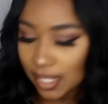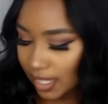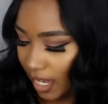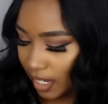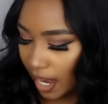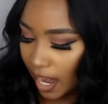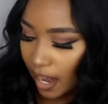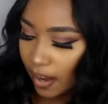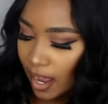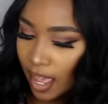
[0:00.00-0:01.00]

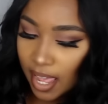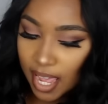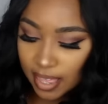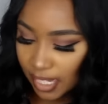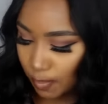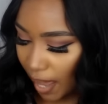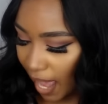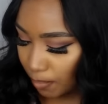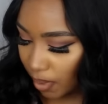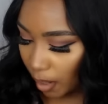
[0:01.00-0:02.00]
skincare in this
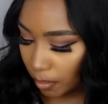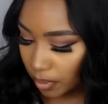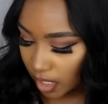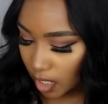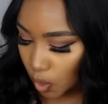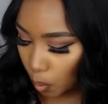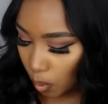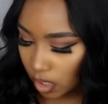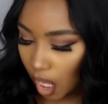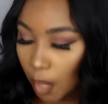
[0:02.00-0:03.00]
bag, probably
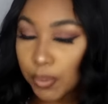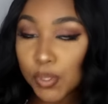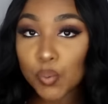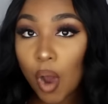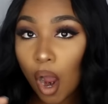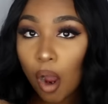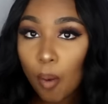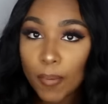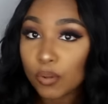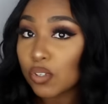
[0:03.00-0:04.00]
equals up to
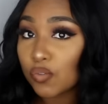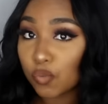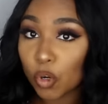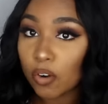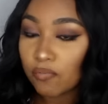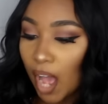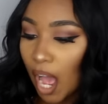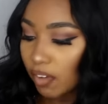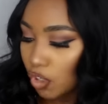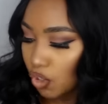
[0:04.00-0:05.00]
almost $400 or
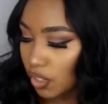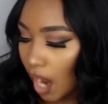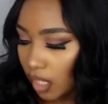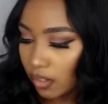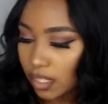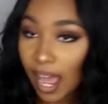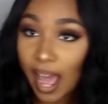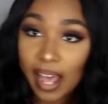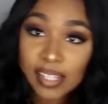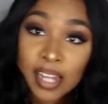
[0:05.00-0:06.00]
$500,
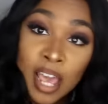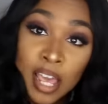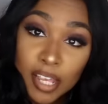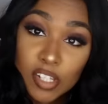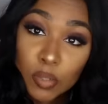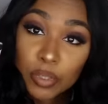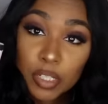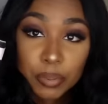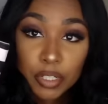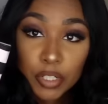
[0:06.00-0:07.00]
guys. It's a
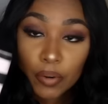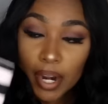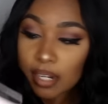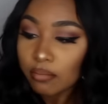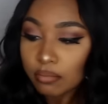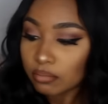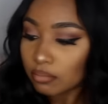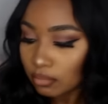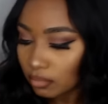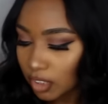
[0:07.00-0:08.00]
really great,
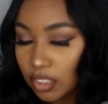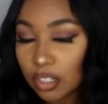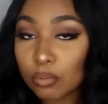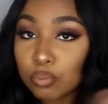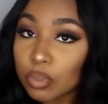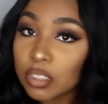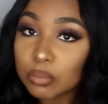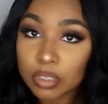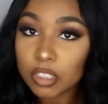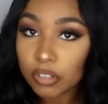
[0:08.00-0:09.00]
just a
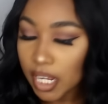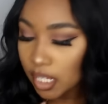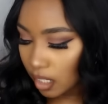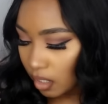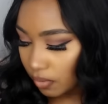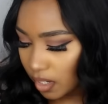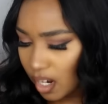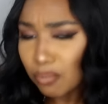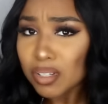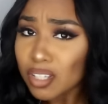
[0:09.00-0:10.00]
really great gift, and
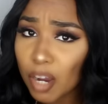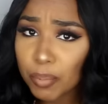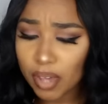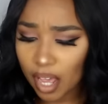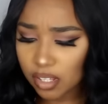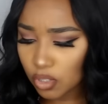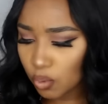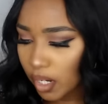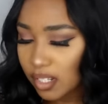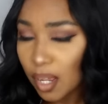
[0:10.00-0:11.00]
I really hope you guys
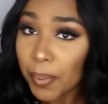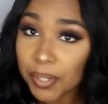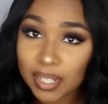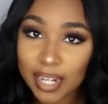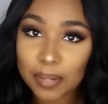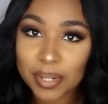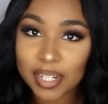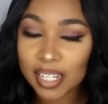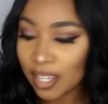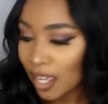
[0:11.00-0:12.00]
enjoyed it because I put a lot of
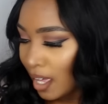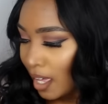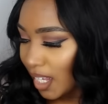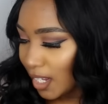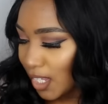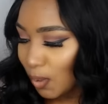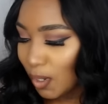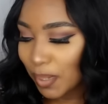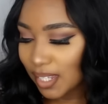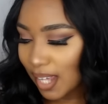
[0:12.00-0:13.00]
money into
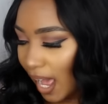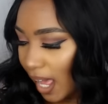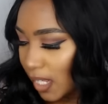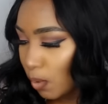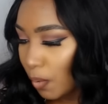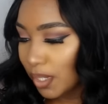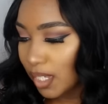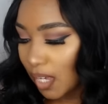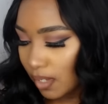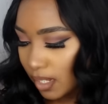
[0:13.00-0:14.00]
it besides what was
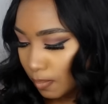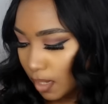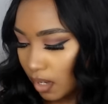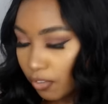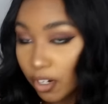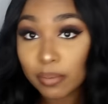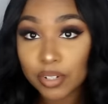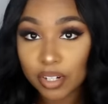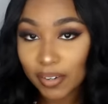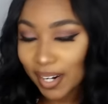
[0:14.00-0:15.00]
given to me from
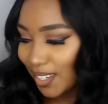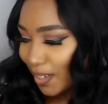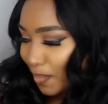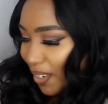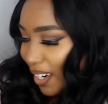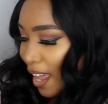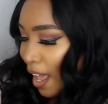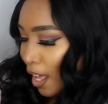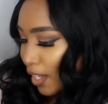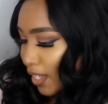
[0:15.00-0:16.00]
Generation Beauty.
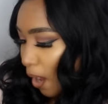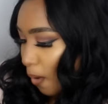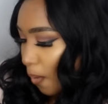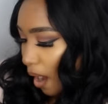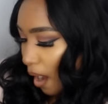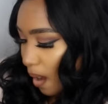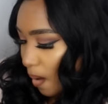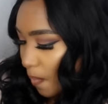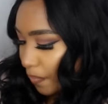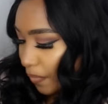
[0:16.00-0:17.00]
So
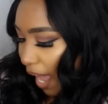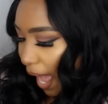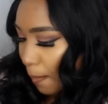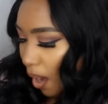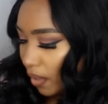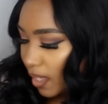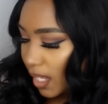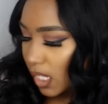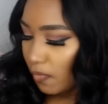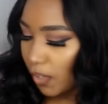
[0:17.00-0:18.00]
I bought
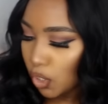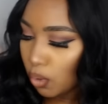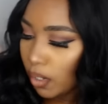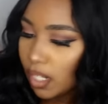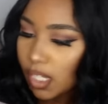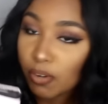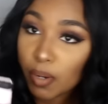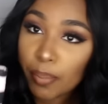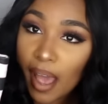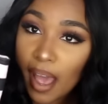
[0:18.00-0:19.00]
this Victoria's
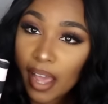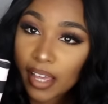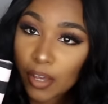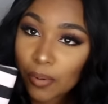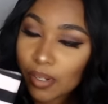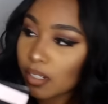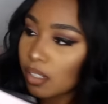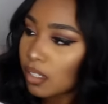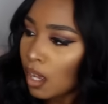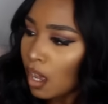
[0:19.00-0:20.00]
Secret bag. It
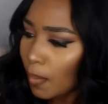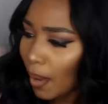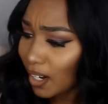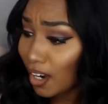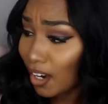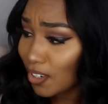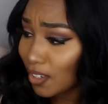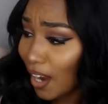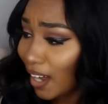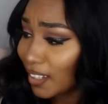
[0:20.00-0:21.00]
was about
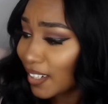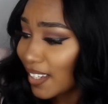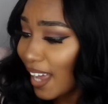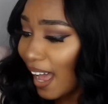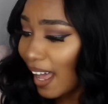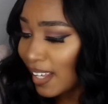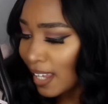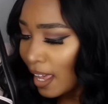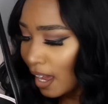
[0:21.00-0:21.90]
$100, guys,